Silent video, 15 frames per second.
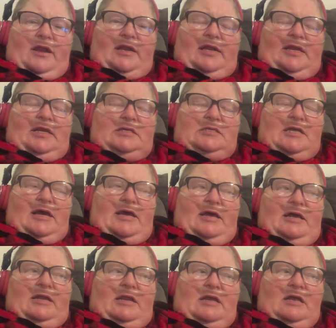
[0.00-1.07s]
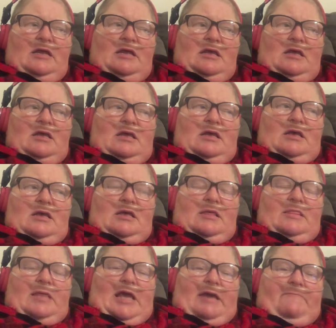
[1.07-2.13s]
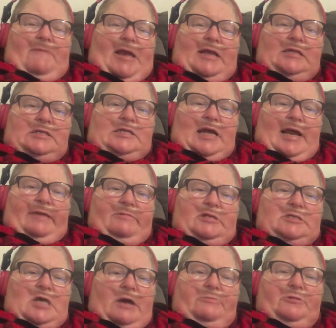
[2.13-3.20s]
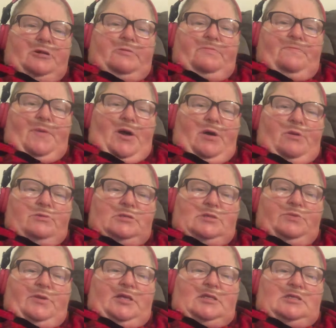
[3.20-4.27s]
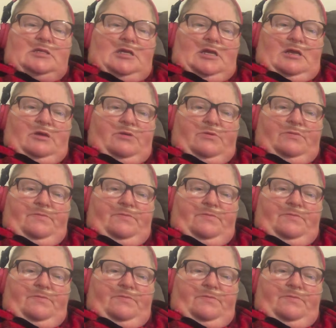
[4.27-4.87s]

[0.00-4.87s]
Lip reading: And he said, they FaceTimed us off your phone so we could see you.